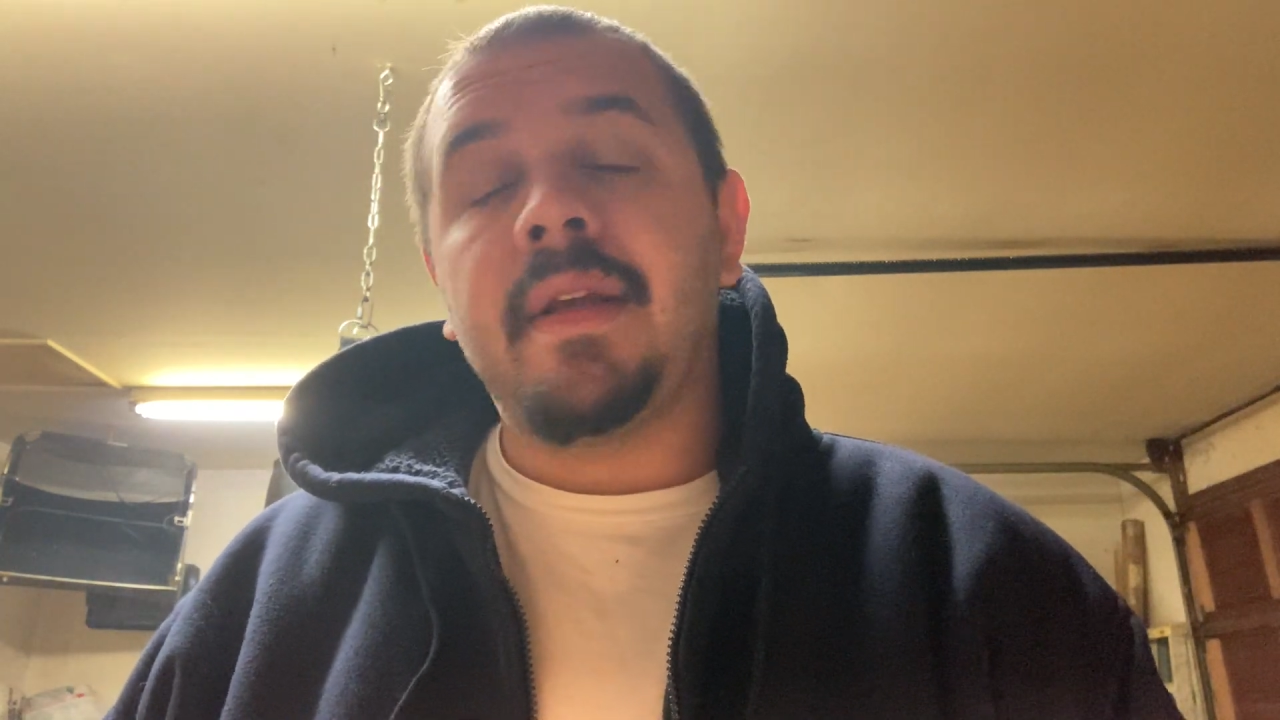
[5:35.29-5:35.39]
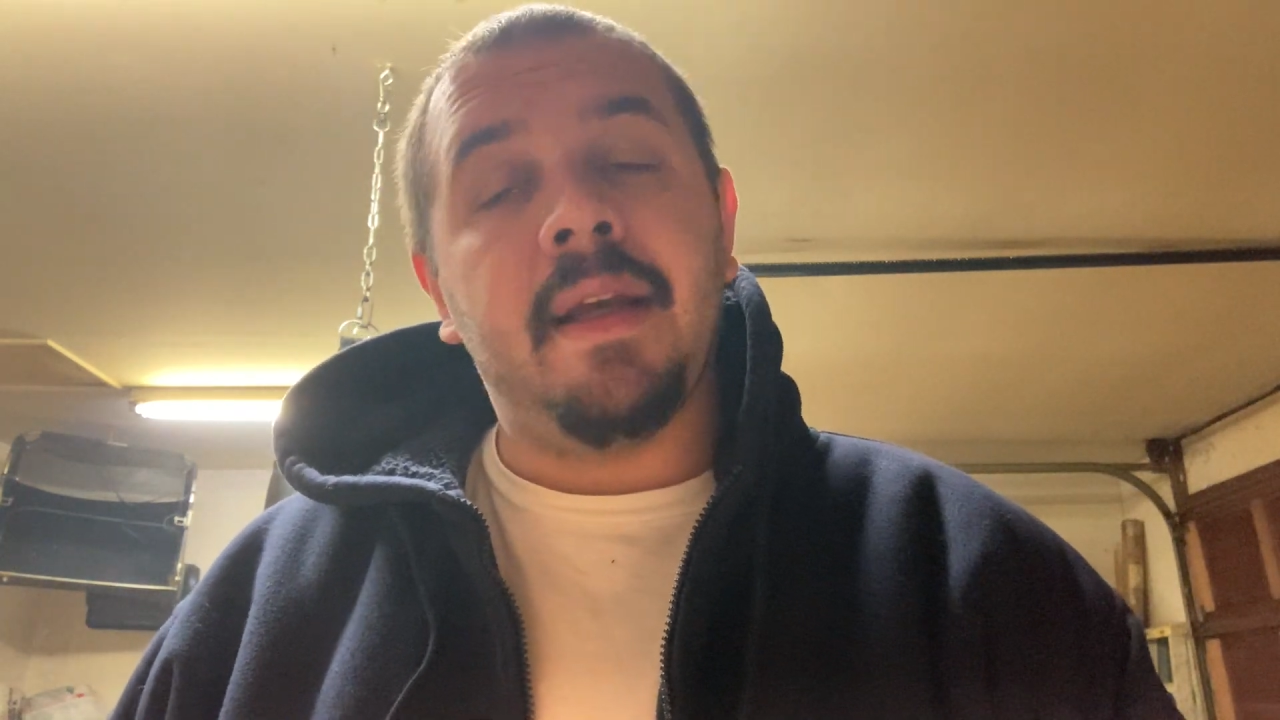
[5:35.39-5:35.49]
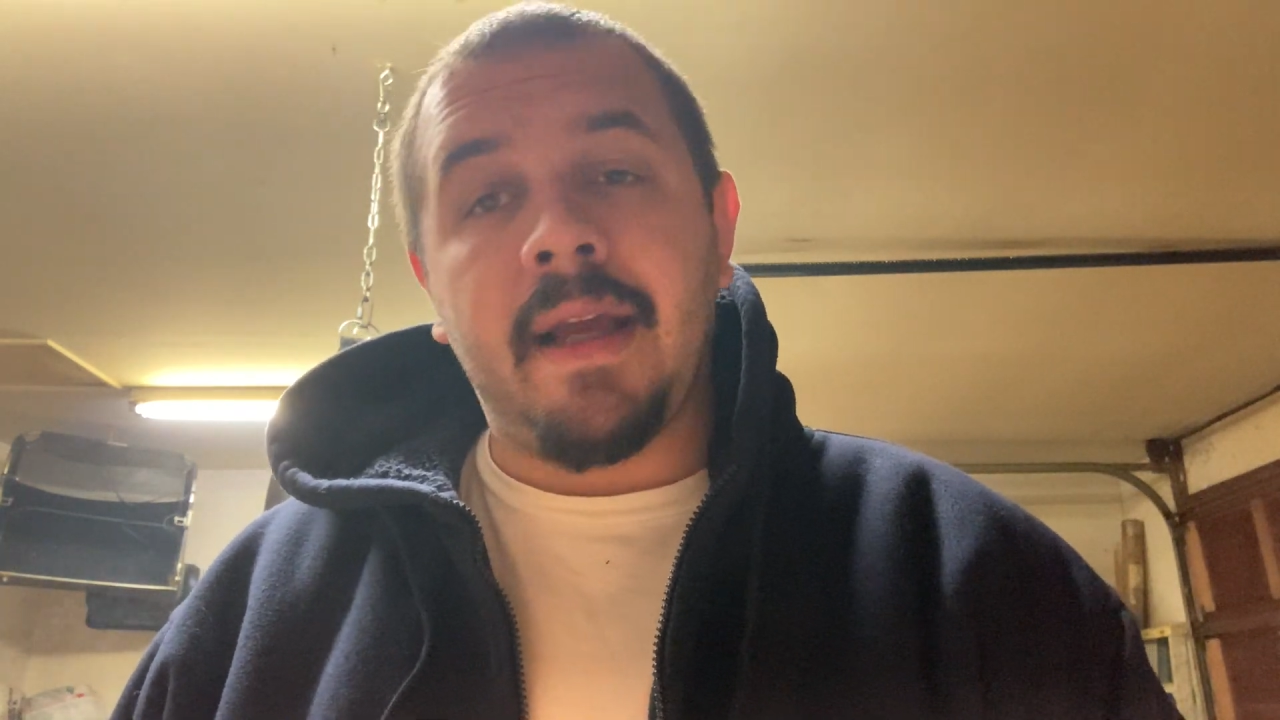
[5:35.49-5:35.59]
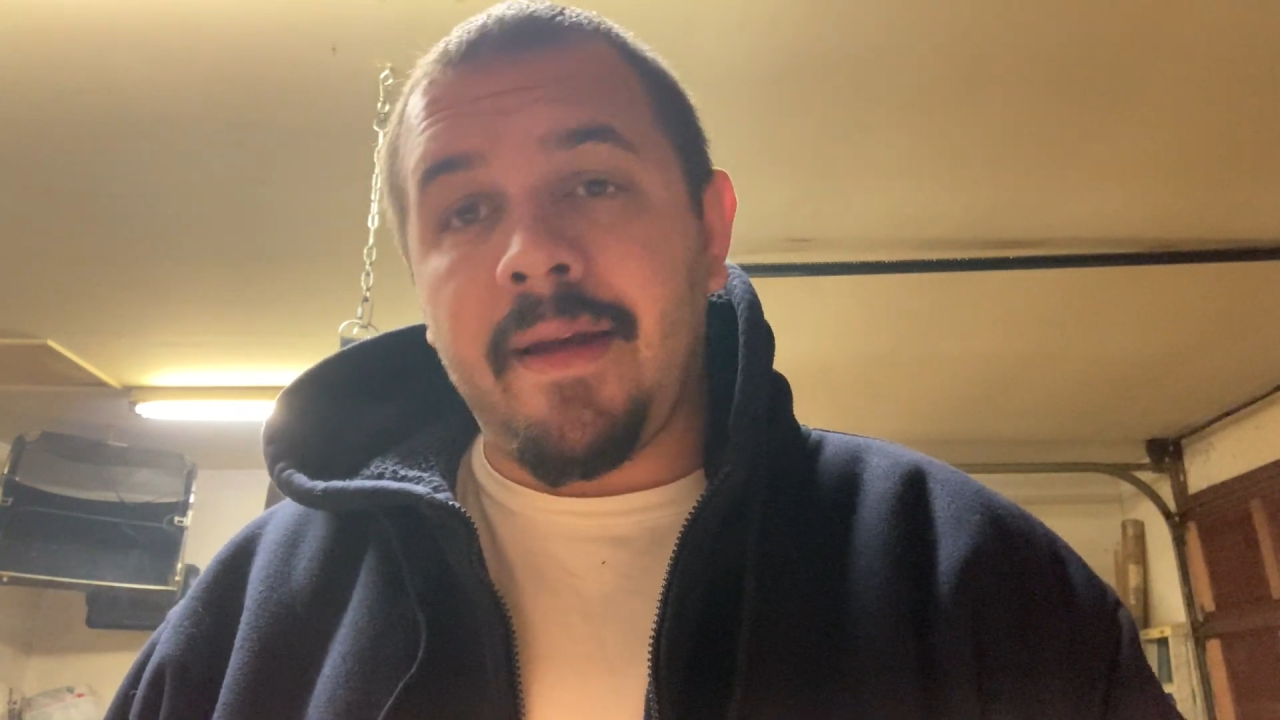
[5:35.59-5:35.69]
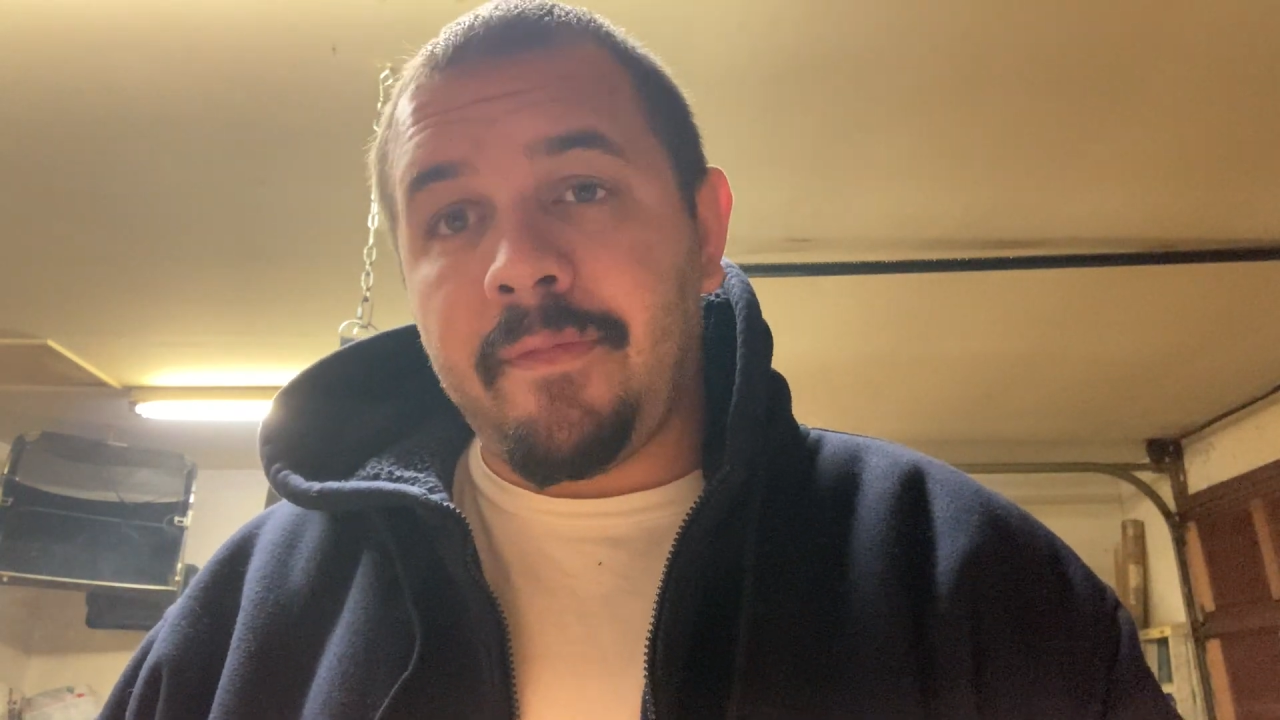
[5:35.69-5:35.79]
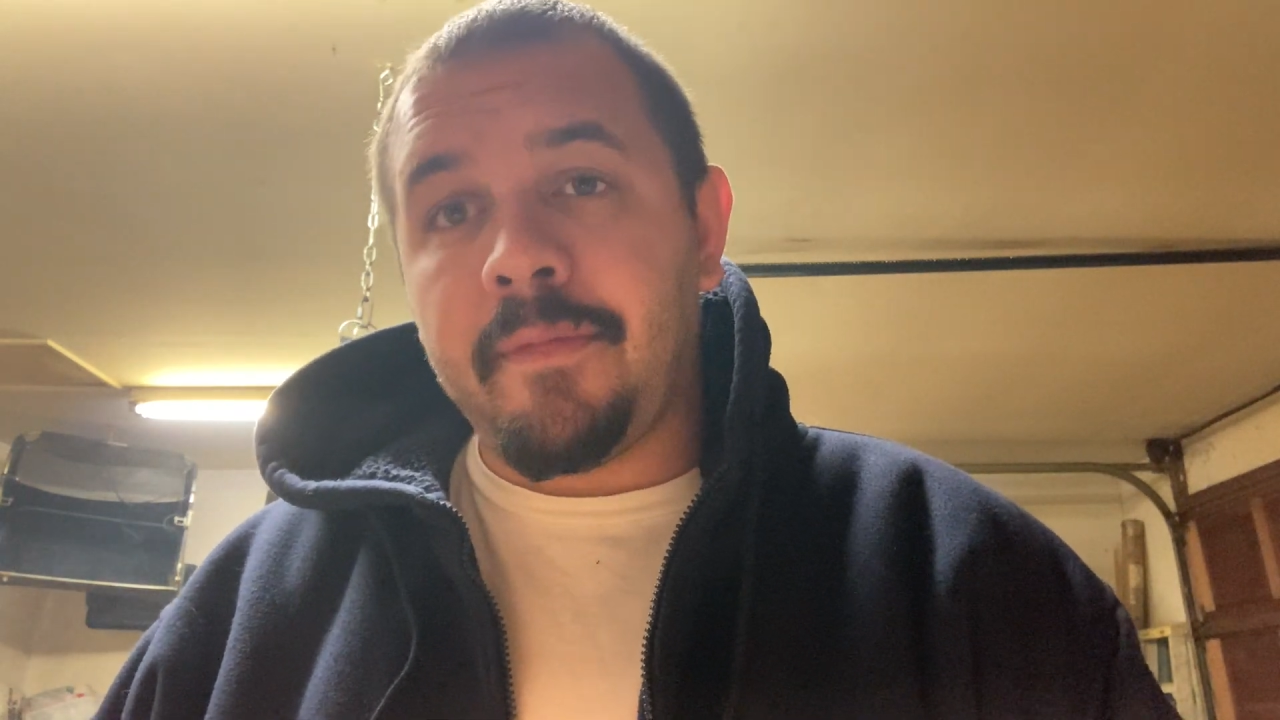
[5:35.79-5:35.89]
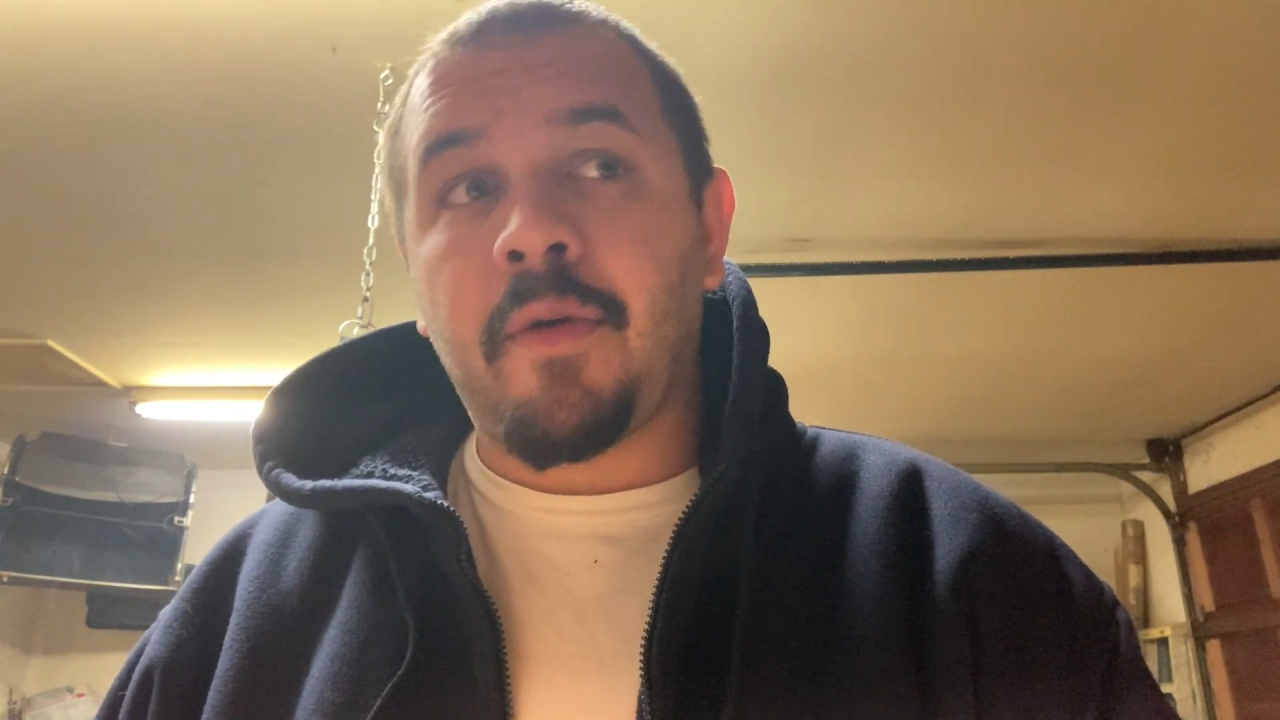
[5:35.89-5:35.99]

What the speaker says: He gave